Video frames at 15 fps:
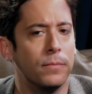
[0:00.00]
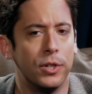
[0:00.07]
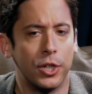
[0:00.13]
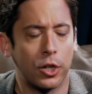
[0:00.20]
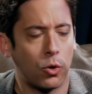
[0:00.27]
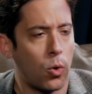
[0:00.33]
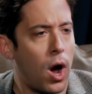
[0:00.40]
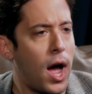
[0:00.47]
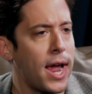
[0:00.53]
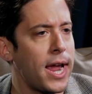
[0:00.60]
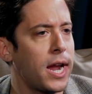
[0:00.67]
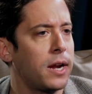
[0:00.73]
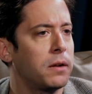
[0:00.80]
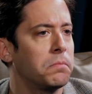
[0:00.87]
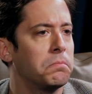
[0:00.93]

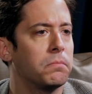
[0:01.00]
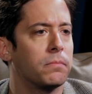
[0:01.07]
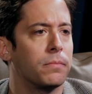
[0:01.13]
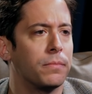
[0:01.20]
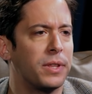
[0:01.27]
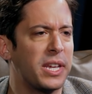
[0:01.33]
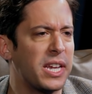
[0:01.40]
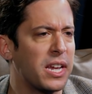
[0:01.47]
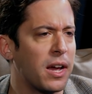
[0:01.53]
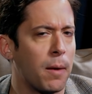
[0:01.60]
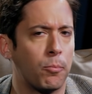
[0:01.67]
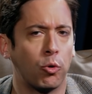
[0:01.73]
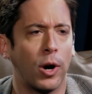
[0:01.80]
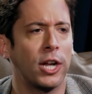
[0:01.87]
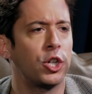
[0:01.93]
decrying the
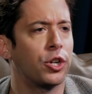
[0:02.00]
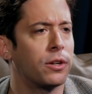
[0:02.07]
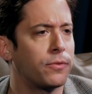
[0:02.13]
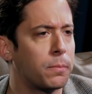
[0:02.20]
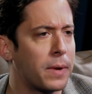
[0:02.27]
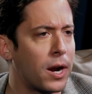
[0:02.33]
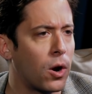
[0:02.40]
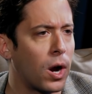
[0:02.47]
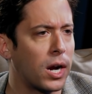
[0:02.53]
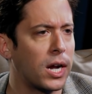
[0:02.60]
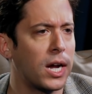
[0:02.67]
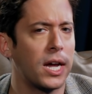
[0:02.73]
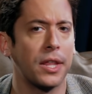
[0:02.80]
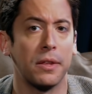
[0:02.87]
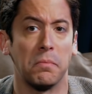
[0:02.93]
oppression of
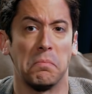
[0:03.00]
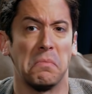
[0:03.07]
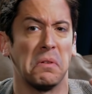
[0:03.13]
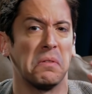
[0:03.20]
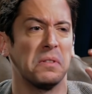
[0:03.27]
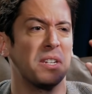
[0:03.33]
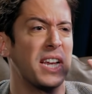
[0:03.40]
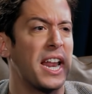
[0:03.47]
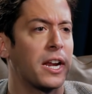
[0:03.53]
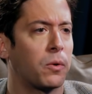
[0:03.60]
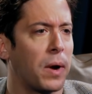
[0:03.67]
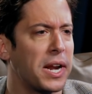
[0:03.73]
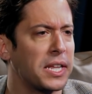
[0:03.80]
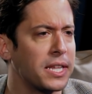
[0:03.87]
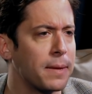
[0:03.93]
America,
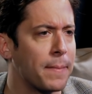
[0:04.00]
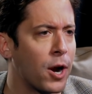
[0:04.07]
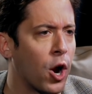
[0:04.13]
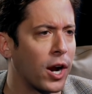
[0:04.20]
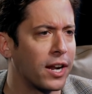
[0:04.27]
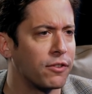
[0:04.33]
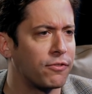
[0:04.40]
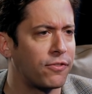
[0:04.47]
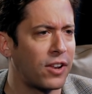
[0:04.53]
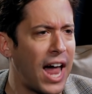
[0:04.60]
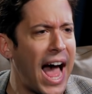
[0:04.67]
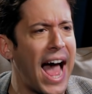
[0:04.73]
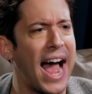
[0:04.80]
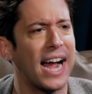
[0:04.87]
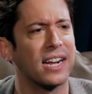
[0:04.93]
denigrating the American
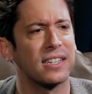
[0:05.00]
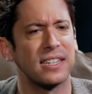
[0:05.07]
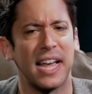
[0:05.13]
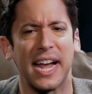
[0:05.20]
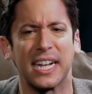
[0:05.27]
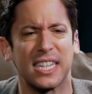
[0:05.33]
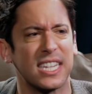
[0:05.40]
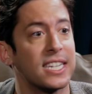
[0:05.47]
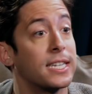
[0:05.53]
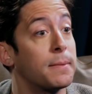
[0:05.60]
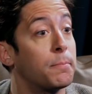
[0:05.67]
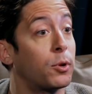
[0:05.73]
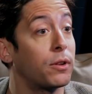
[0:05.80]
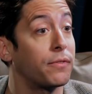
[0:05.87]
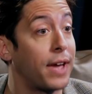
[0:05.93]
flag, saying it's a
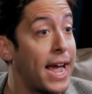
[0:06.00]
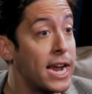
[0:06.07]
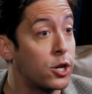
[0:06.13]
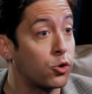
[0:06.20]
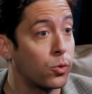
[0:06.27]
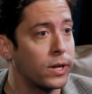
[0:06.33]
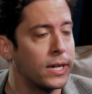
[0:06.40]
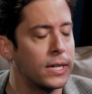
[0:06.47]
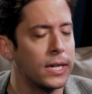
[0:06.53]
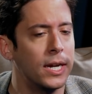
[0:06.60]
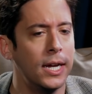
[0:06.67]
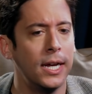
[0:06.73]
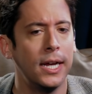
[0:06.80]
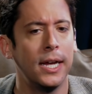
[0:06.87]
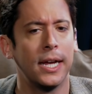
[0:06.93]
symbol of hatred.
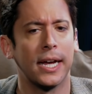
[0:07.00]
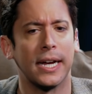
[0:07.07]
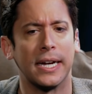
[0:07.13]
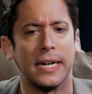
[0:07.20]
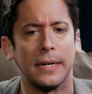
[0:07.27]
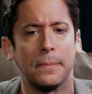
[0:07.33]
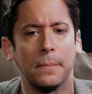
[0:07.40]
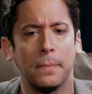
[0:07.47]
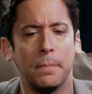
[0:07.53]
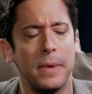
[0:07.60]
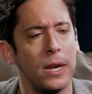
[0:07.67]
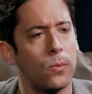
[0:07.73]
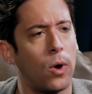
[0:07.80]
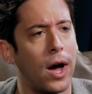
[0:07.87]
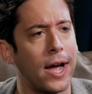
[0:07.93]

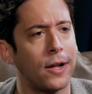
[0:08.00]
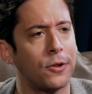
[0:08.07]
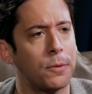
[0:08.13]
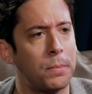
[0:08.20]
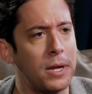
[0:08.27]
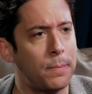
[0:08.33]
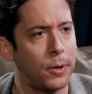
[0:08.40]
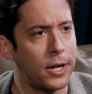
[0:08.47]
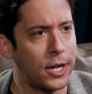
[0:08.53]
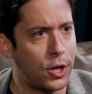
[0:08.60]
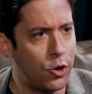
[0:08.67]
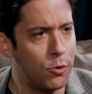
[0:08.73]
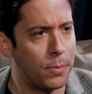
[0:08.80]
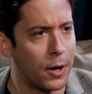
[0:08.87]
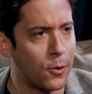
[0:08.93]
Meanwhile, the people in
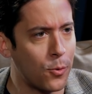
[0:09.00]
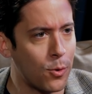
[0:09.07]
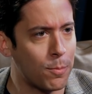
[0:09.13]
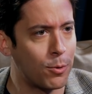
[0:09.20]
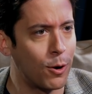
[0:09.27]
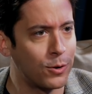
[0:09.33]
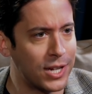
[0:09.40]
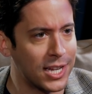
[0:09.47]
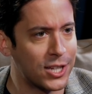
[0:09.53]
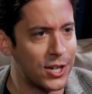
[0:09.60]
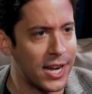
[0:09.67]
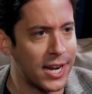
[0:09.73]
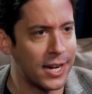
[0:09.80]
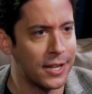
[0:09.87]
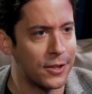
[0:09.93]
Cuba who are
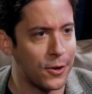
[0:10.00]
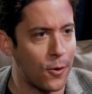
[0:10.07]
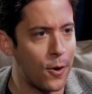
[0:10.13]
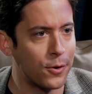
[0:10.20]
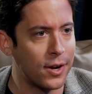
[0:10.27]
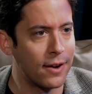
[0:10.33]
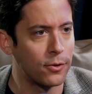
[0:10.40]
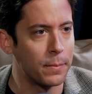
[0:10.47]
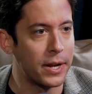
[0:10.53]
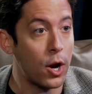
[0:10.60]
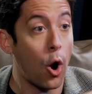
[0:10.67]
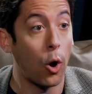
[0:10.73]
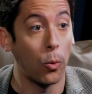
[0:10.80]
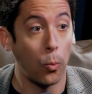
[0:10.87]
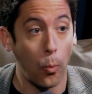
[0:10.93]
protesting their own government
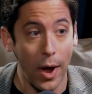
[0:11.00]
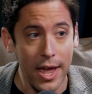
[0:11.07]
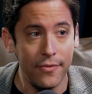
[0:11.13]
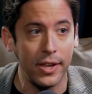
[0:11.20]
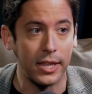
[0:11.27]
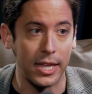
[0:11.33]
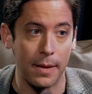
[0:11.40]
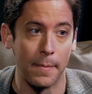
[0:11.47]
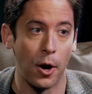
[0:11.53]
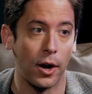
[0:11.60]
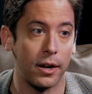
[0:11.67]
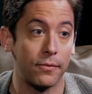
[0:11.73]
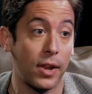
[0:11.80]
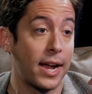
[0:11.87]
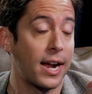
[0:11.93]
are waving the
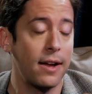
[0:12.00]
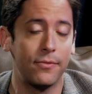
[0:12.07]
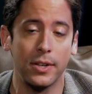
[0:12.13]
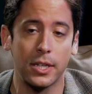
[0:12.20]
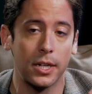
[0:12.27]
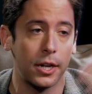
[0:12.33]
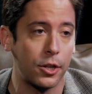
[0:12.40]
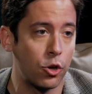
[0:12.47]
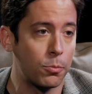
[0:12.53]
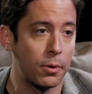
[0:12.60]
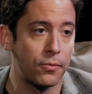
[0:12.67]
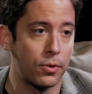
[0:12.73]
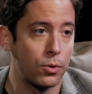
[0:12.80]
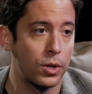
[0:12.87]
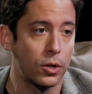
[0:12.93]
American flag. I visited Cuba a
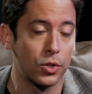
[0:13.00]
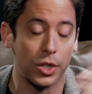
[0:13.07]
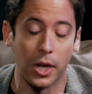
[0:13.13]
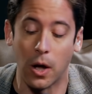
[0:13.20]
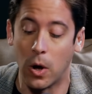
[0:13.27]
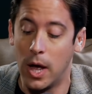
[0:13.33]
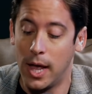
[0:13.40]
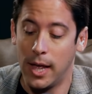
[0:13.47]
few years ago.